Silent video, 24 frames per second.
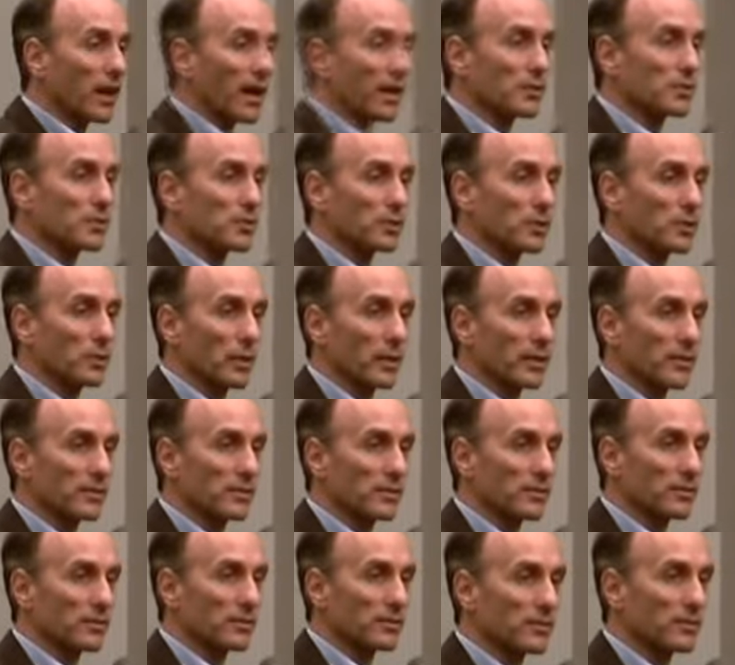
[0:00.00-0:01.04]

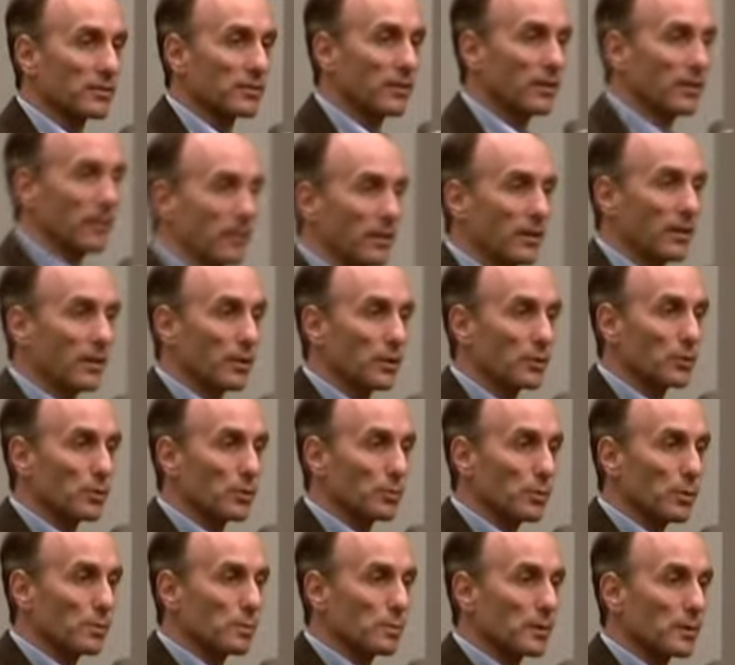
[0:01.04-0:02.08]
consequences
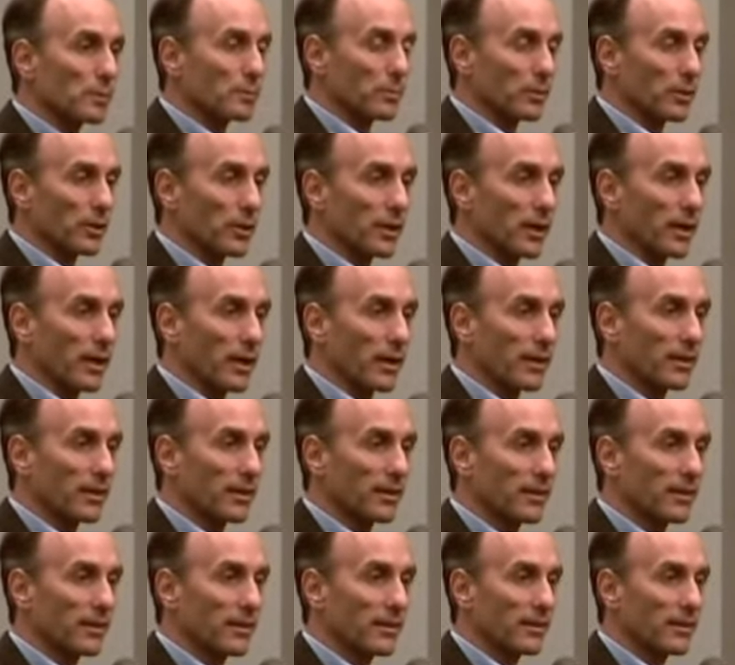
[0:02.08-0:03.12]
to Rupert Murdoch